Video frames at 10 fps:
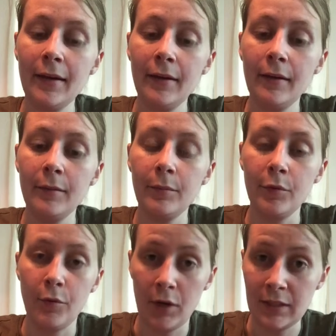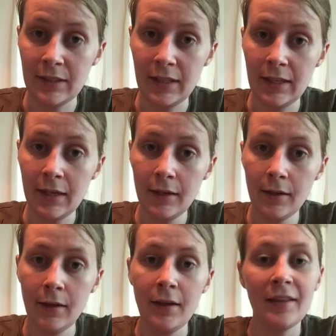it before it's heated.
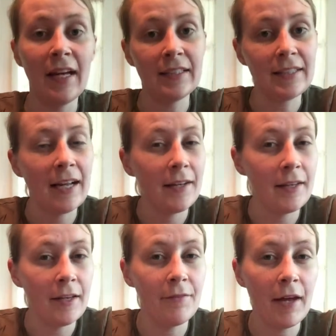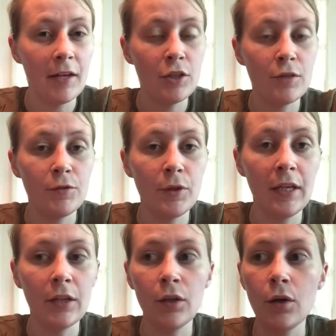That's kind of the advantage of
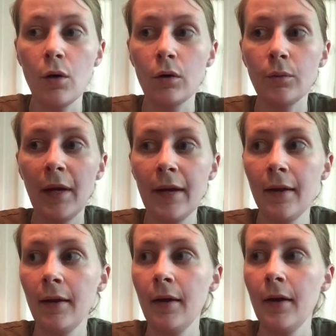doing it the cold way,